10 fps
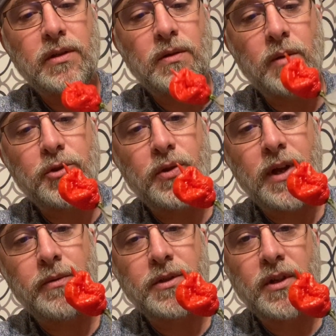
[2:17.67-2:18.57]
So I'm sure
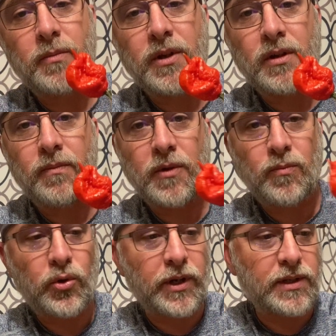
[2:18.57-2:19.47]
that one's going to be a
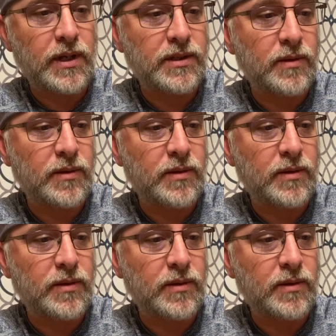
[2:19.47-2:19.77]
pretty tasty